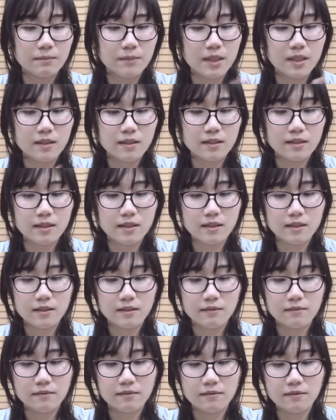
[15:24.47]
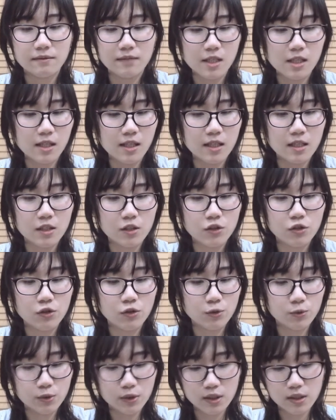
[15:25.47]
because I think it
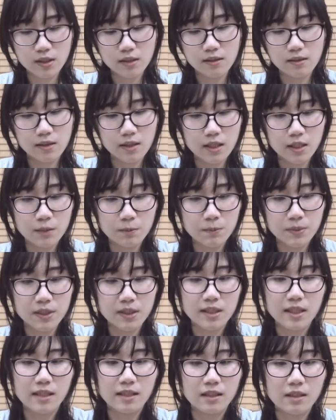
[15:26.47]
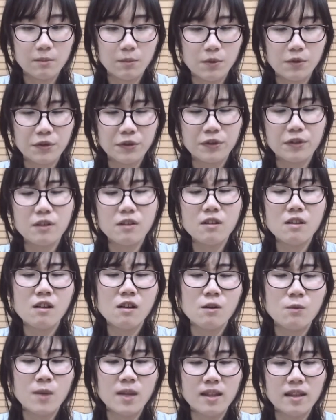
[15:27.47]
suits his personality more.
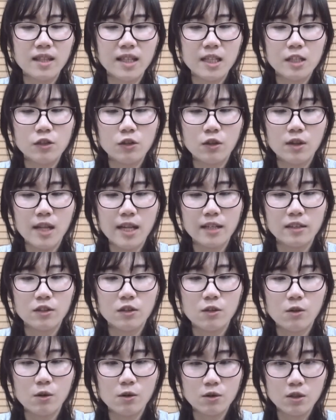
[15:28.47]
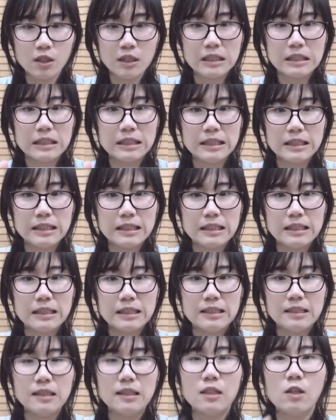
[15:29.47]
Oh, one thing I don't like though,
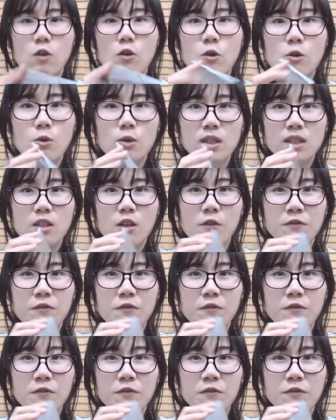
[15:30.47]
the logo is